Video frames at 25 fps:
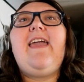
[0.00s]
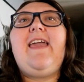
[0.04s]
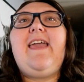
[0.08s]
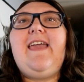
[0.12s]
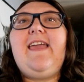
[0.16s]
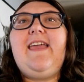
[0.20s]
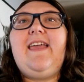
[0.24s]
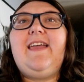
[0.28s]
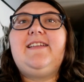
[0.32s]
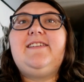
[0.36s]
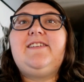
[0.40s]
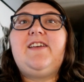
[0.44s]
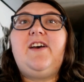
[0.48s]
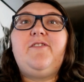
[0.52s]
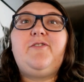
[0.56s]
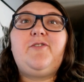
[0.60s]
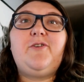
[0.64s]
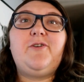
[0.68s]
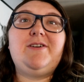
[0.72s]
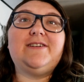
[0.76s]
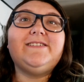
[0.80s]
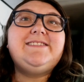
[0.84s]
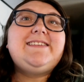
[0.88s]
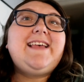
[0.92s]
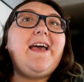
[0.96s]
and of
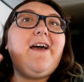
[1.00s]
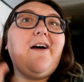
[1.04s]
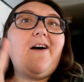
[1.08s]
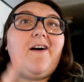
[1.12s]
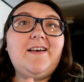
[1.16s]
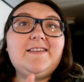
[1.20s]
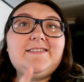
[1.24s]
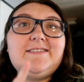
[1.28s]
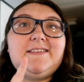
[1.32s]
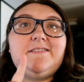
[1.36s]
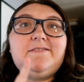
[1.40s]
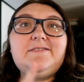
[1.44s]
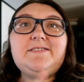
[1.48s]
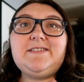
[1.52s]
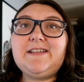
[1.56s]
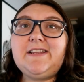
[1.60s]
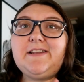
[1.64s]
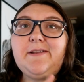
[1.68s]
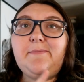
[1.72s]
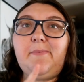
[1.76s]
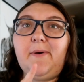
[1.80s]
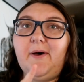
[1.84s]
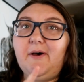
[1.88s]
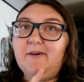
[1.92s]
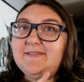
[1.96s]
course, I also
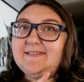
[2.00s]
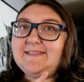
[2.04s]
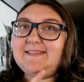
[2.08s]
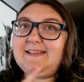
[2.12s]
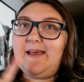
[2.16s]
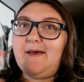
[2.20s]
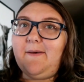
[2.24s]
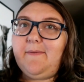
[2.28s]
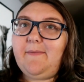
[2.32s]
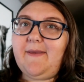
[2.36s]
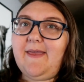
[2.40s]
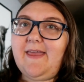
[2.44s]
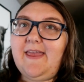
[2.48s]
did post up